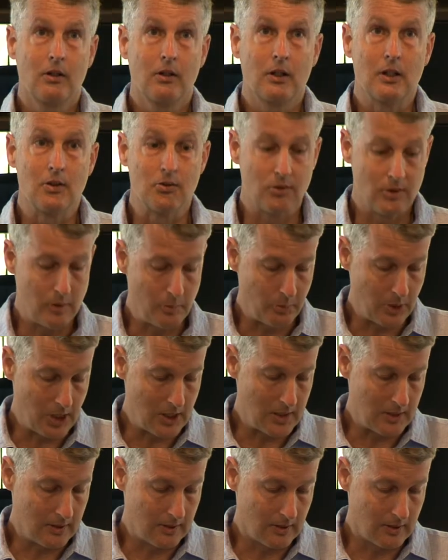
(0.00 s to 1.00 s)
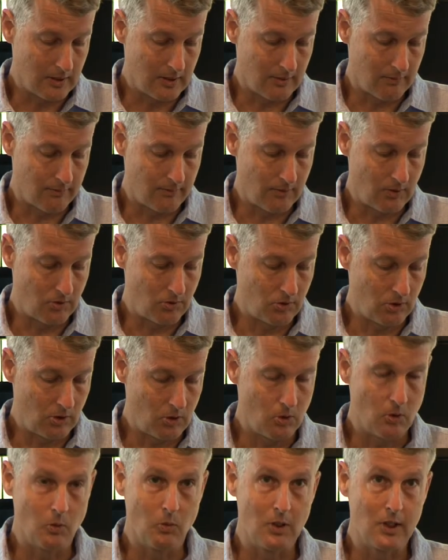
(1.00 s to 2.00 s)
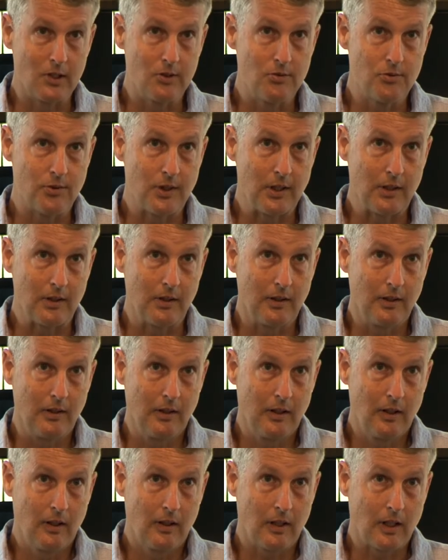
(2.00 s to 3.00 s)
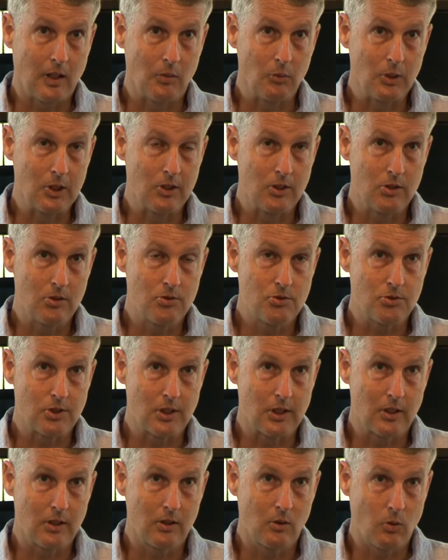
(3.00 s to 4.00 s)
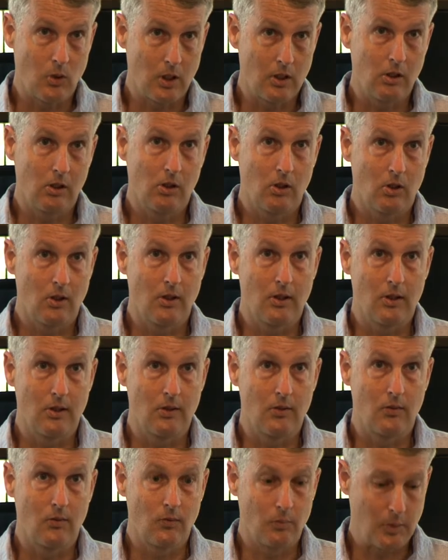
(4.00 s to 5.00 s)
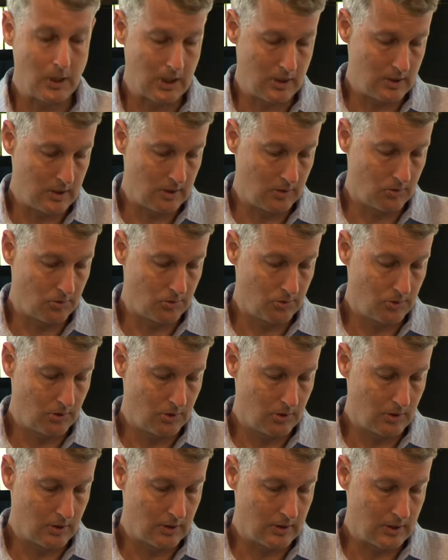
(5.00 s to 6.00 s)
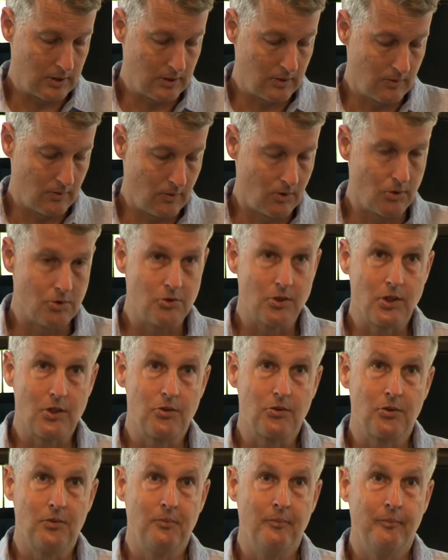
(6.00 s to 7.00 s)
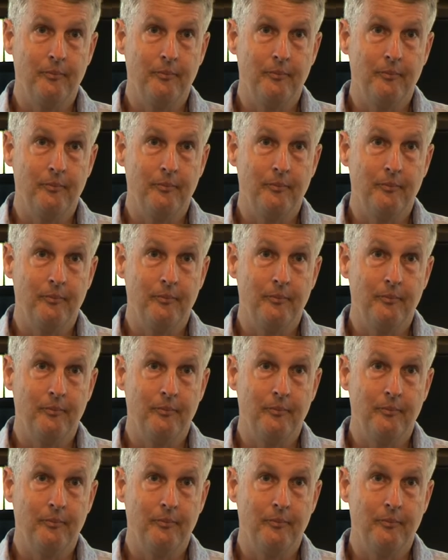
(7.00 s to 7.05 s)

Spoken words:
isn't a break if there's a lot of weeds there. And we did see quite a lot of these paddocks end of the season.